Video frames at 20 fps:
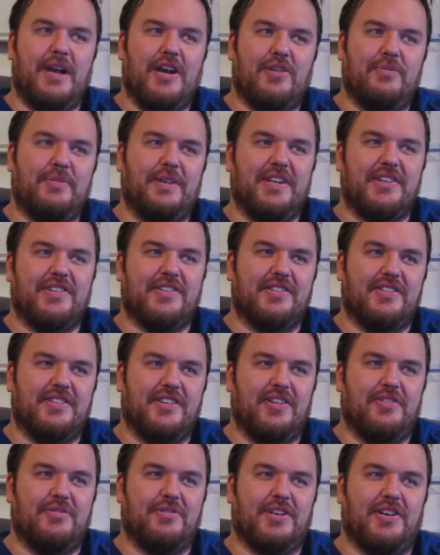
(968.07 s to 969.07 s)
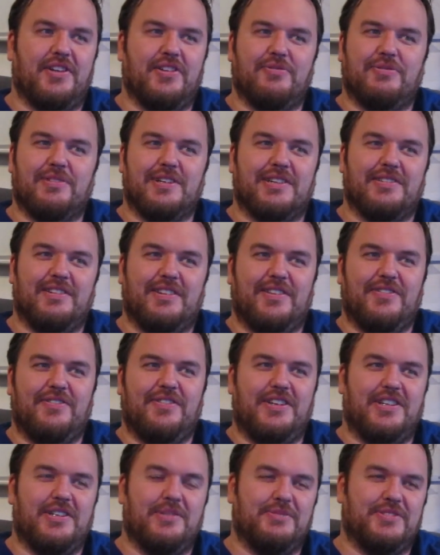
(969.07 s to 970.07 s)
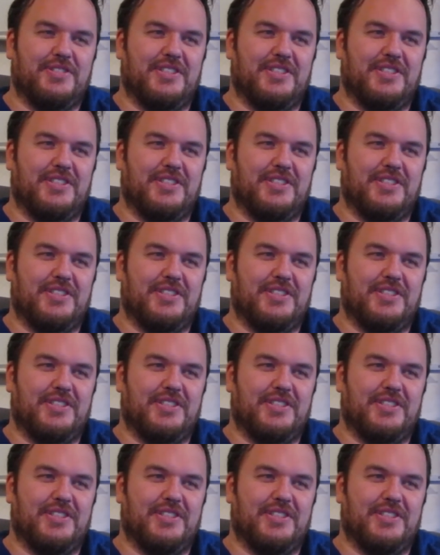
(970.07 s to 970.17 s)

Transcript: out a bit, you know, with all the work around the farm.